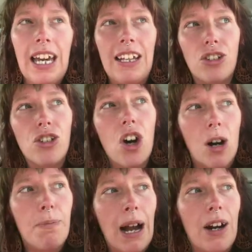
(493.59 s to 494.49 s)
It's
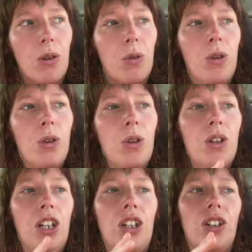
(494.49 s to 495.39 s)
not about,
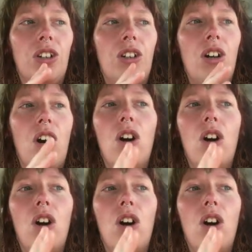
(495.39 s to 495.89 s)
you know,